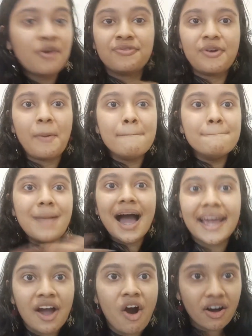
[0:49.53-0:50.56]
from
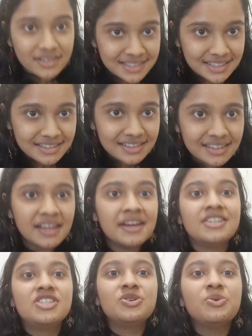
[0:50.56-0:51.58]
my hostel
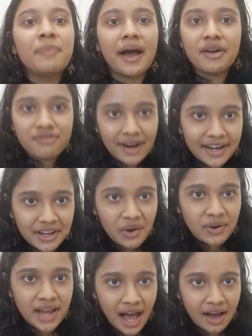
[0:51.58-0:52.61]
to my very
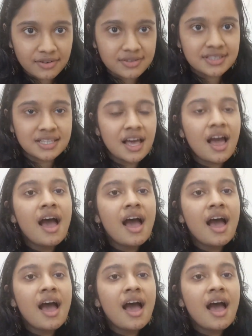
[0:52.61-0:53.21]
own house.